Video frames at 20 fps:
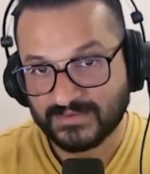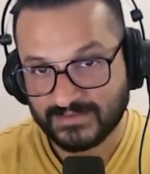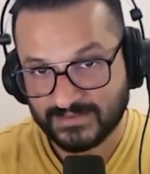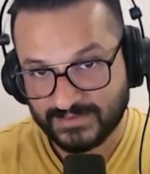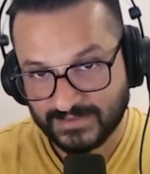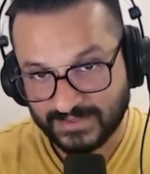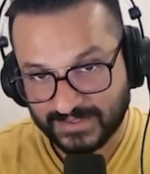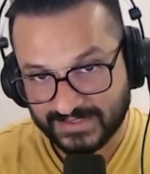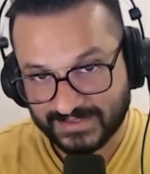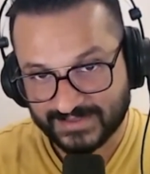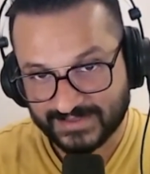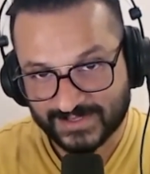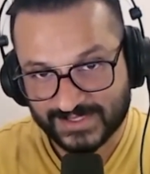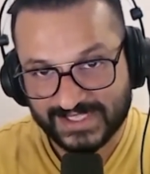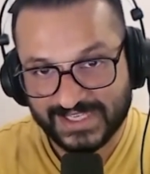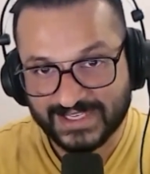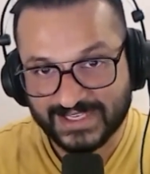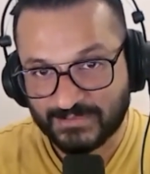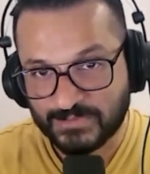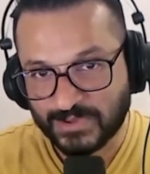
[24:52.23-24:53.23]
the
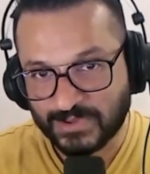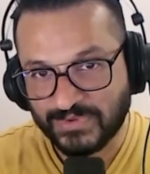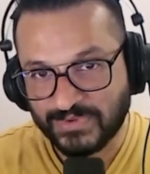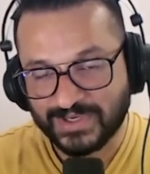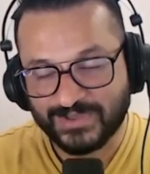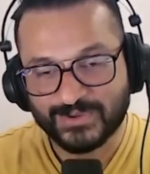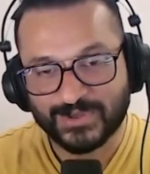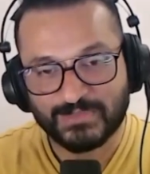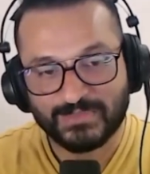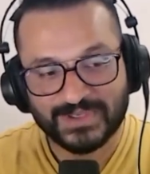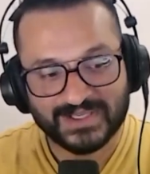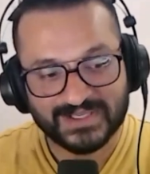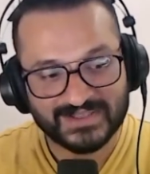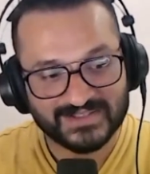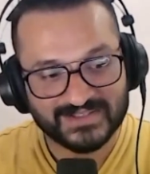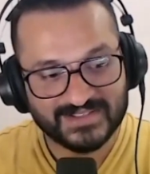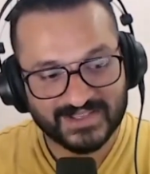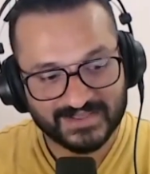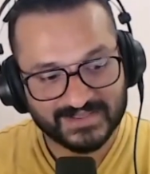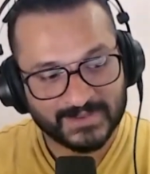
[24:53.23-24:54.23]
secret between you and me is
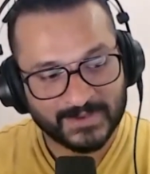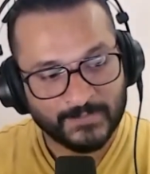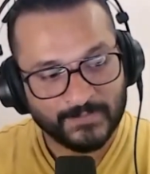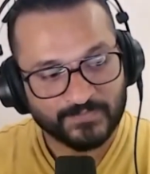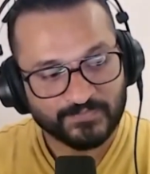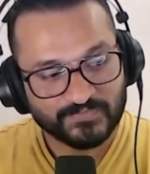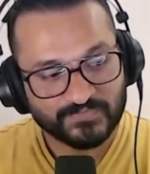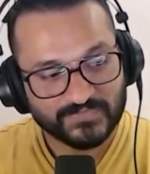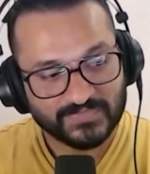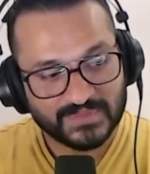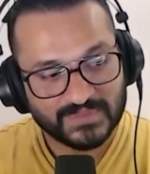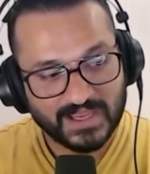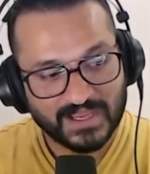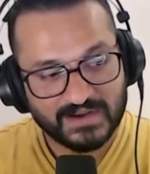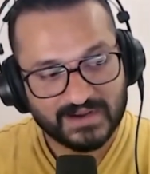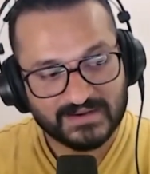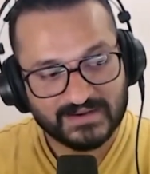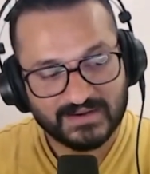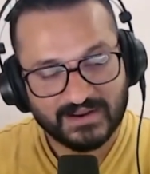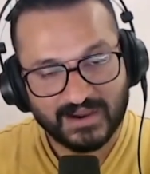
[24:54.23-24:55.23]
this:
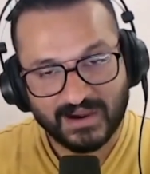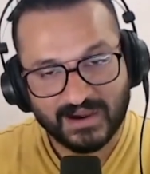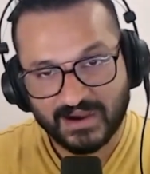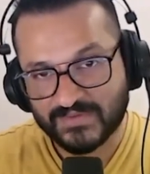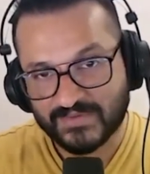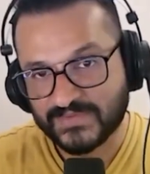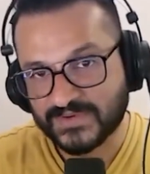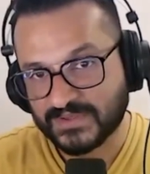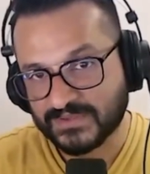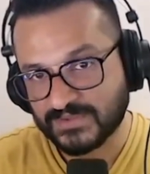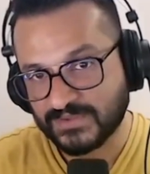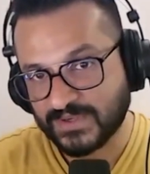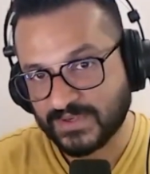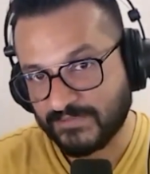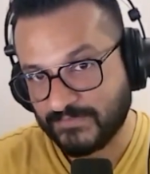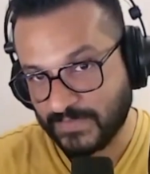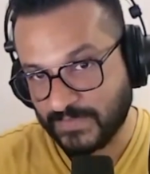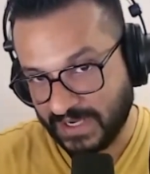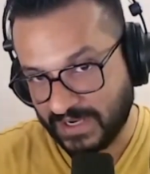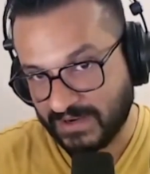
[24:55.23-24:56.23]
that after you
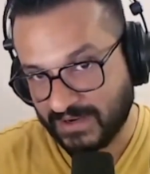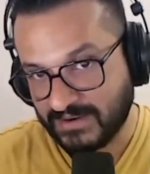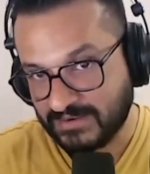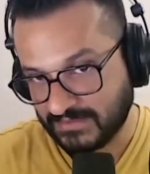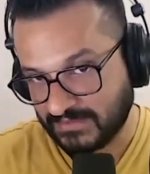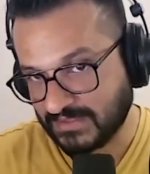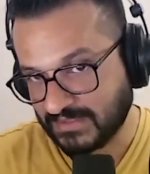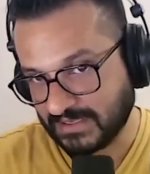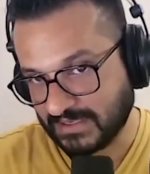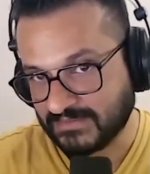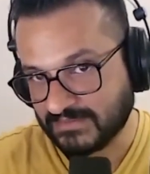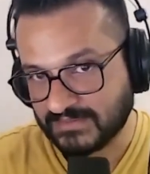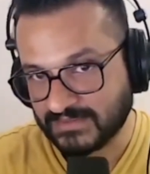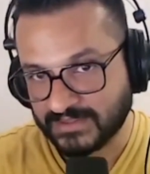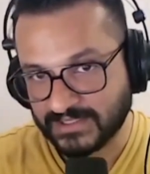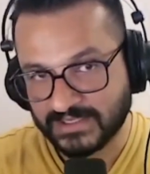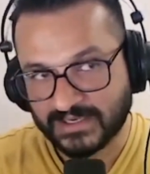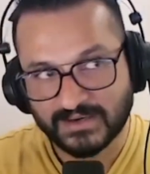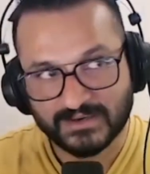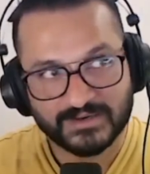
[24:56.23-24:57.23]
have paid that
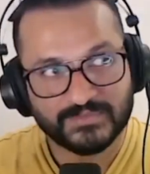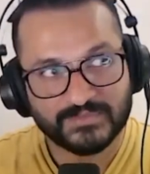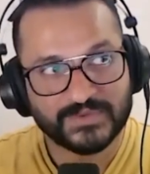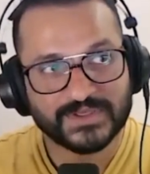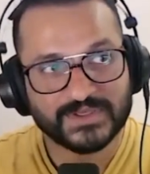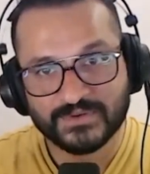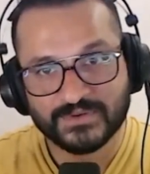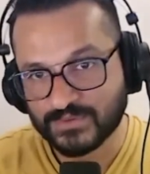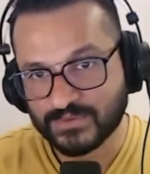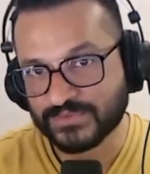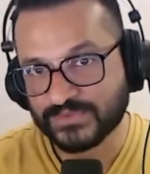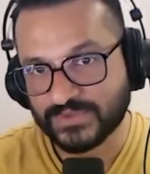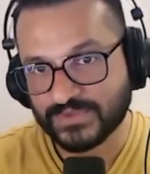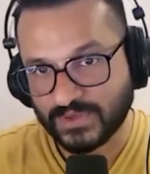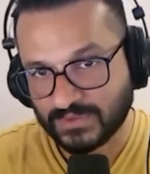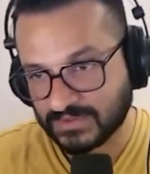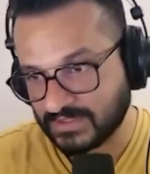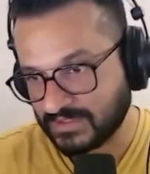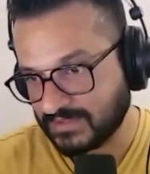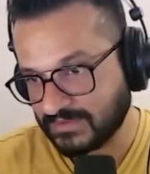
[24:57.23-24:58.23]
1,300, which includes
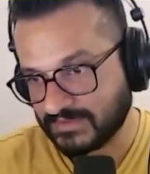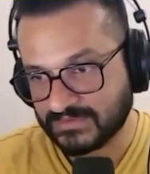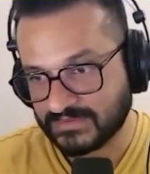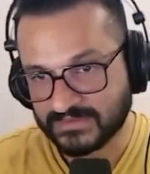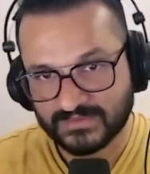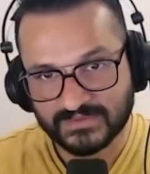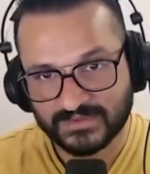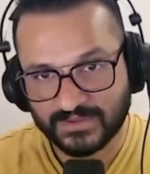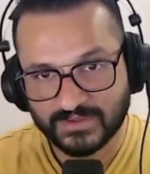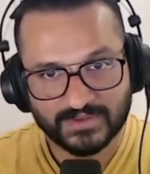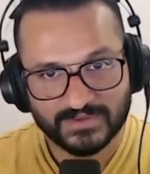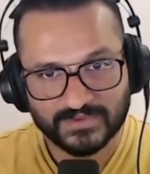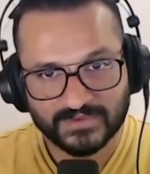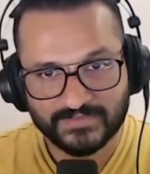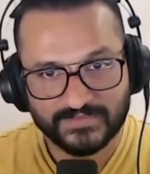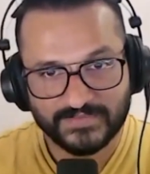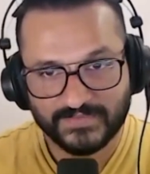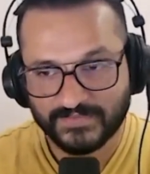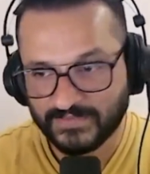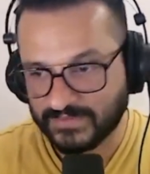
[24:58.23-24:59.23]
all the the
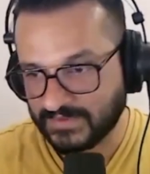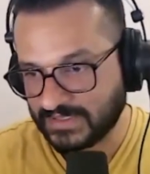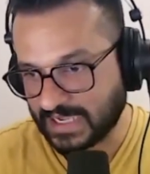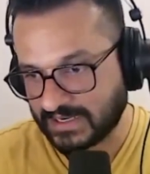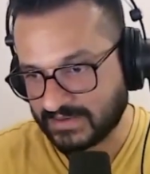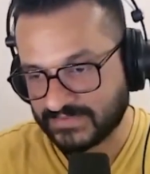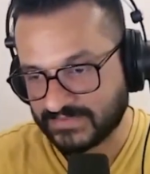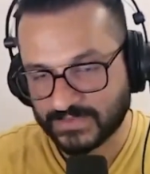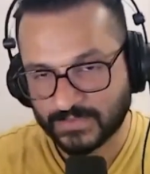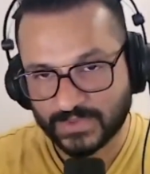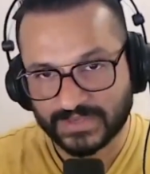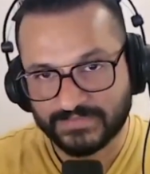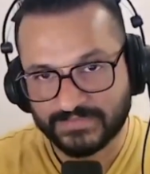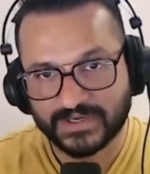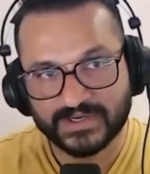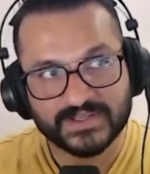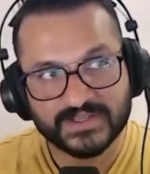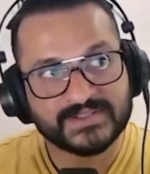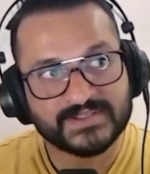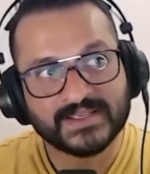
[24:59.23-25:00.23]
tariffs or whatever
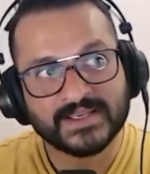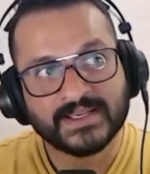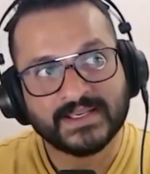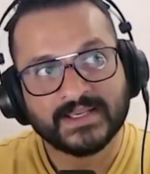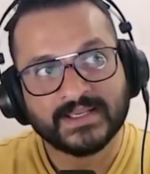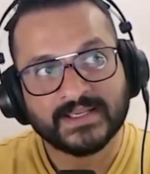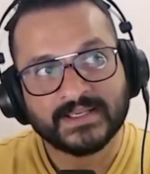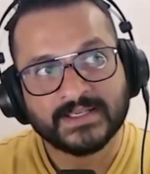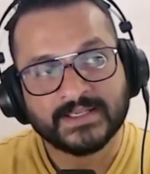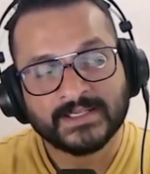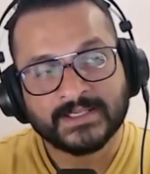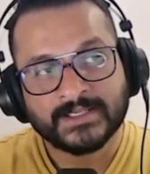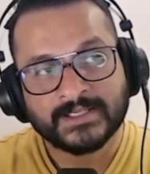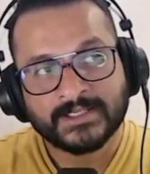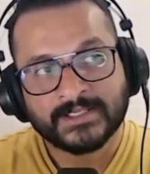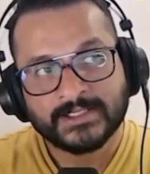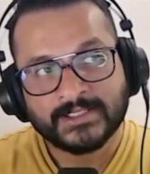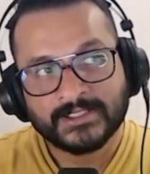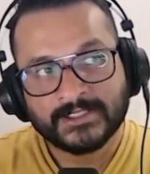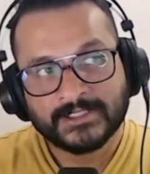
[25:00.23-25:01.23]
it is,
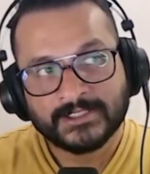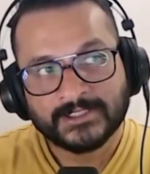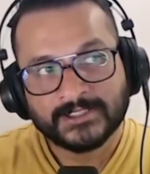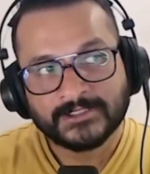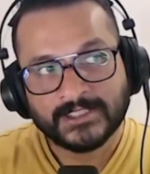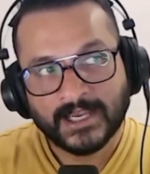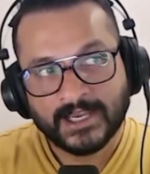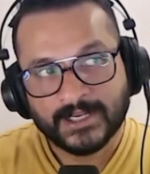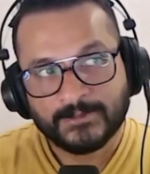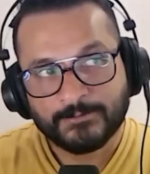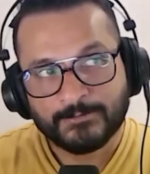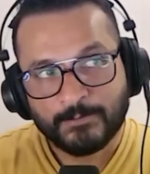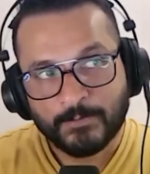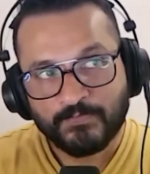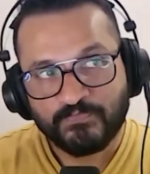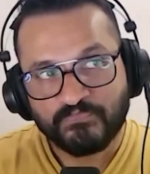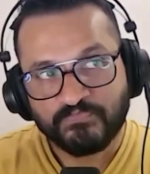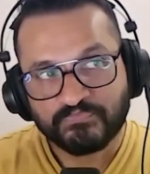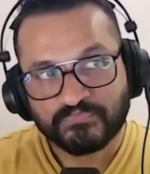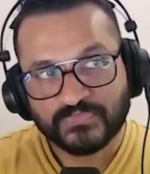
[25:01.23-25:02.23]
that
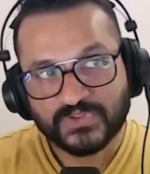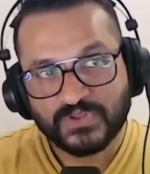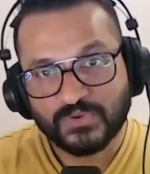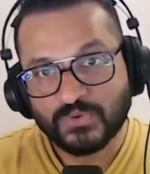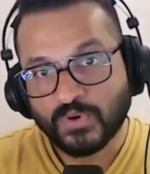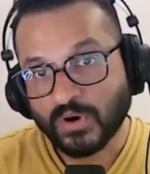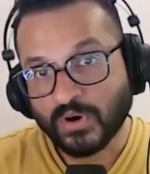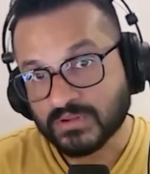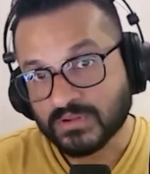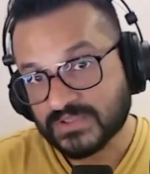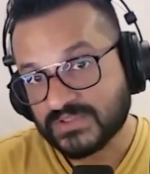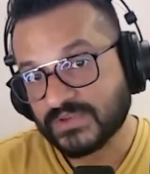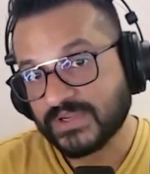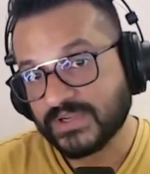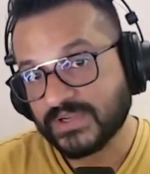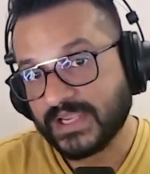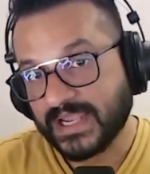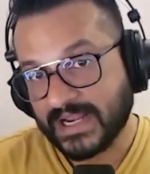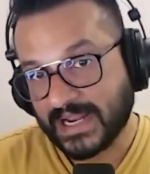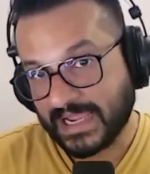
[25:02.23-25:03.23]
You also
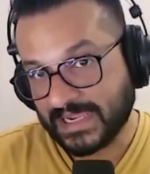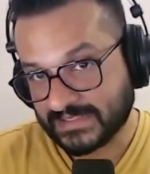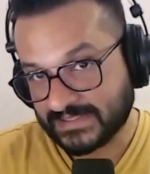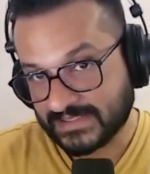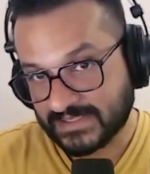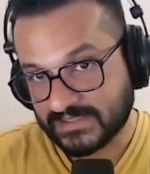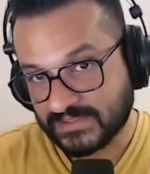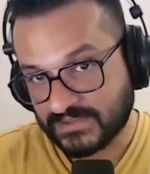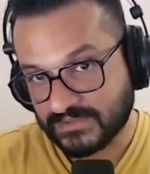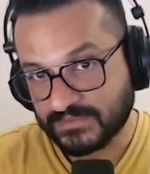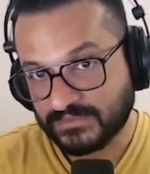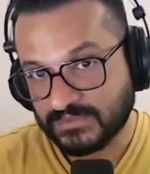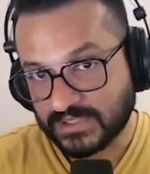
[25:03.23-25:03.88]
get access to